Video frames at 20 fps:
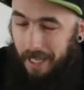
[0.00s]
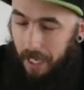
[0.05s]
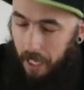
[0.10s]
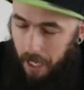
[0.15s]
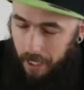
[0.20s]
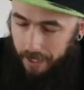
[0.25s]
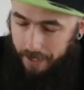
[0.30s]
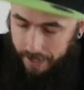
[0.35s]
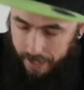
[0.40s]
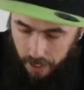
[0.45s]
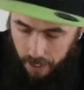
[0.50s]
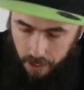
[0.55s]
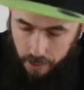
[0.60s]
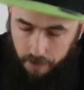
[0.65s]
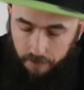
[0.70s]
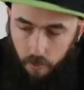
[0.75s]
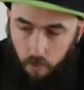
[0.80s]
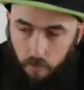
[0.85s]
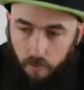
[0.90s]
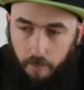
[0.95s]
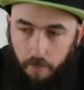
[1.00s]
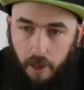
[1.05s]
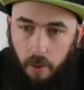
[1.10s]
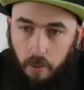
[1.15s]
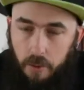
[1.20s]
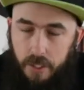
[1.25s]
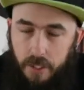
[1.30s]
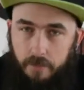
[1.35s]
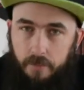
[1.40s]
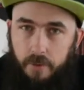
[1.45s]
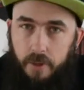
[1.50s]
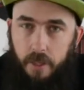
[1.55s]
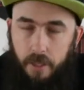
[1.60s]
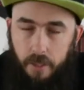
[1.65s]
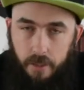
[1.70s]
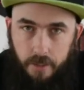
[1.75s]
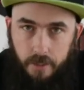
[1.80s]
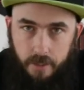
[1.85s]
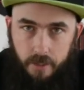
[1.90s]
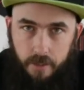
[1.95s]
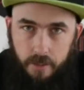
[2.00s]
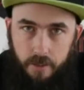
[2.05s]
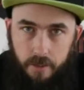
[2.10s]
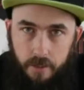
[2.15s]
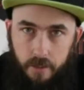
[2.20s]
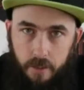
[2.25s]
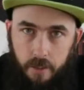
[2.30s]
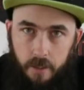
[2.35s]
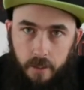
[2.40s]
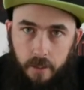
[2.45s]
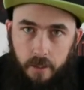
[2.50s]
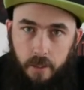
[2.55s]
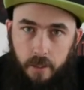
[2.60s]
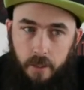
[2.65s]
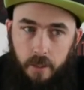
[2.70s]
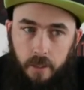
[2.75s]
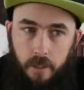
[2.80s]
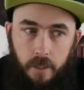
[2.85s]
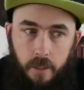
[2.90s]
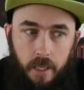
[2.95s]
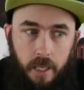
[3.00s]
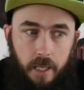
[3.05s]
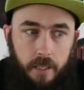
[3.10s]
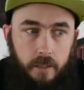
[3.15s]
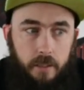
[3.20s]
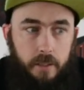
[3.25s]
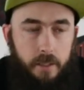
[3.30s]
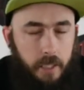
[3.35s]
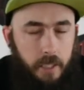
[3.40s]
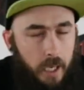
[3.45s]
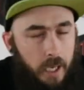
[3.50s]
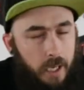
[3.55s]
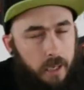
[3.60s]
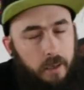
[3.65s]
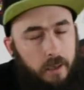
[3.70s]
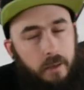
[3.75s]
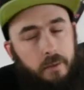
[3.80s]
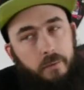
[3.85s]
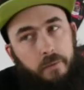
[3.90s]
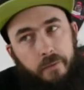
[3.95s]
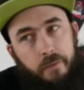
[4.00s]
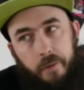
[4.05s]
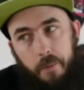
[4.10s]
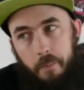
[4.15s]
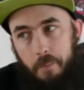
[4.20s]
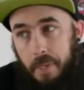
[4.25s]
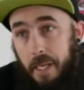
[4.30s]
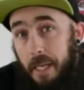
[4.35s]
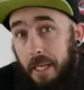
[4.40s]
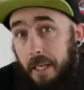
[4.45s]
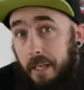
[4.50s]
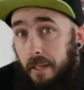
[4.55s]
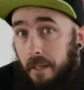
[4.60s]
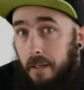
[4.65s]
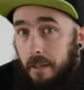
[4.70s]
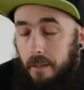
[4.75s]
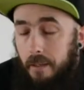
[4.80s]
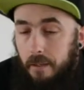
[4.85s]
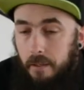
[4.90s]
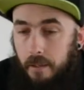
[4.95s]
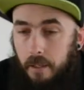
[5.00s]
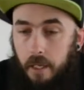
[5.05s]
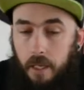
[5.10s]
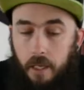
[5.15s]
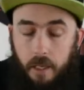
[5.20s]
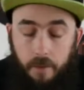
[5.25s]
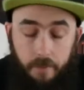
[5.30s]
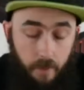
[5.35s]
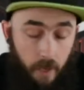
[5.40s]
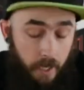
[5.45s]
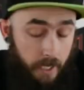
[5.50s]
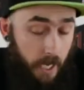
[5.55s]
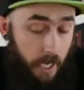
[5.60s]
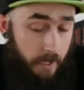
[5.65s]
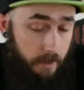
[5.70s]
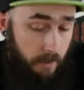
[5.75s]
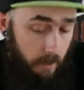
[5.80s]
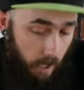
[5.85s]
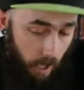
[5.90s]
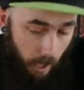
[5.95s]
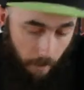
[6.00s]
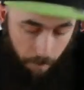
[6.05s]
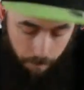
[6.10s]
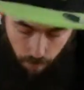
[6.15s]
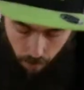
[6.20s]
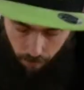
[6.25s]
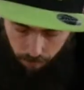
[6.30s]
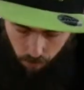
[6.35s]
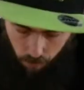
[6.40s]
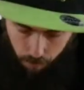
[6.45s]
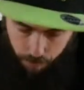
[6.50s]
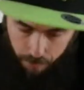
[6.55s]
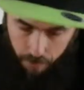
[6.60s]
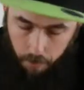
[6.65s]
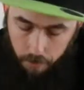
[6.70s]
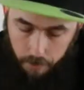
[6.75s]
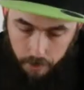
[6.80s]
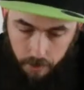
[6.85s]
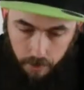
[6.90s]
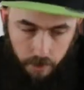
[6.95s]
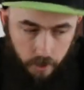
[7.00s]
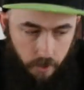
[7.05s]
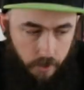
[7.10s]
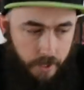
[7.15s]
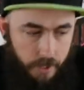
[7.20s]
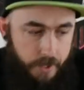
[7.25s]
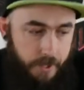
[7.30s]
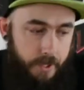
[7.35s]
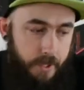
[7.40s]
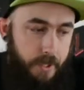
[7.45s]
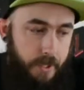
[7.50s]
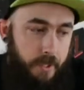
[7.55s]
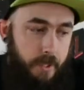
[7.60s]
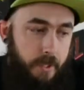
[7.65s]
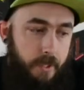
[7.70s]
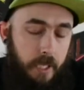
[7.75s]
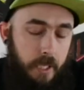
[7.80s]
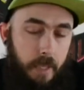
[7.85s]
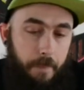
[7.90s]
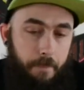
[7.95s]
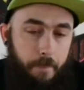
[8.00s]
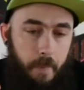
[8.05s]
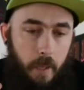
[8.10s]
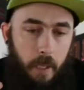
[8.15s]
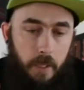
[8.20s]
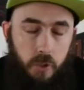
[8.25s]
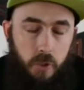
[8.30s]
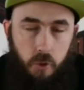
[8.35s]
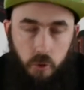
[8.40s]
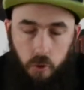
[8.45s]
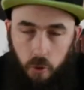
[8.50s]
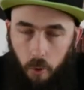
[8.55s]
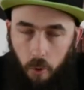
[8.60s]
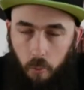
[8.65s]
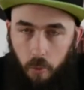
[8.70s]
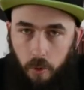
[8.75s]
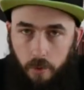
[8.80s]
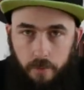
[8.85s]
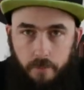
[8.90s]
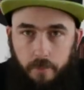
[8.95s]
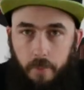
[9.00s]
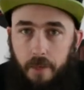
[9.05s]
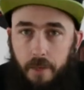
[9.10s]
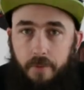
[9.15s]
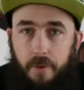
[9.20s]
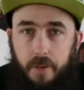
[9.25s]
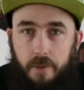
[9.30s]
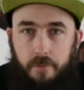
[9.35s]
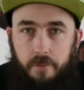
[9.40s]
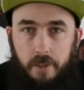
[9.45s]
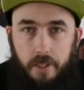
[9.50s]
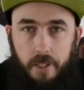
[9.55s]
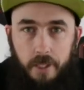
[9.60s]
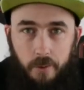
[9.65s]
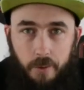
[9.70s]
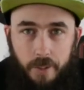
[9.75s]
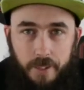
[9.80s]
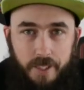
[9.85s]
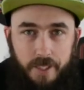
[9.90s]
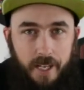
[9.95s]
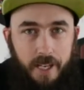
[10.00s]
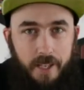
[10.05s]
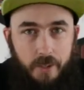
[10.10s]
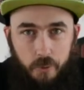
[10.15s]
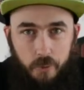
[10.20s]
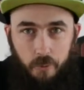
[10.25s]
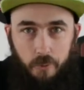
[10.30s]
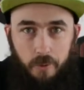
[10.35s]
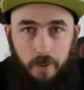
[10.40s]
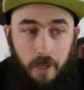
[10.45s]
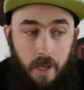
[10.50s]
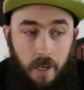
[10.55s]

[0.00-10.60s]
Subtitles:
and it kind of overpowers everything else. That, for me, I'm going to be completely honest, it's not one of my favourite liquids at all.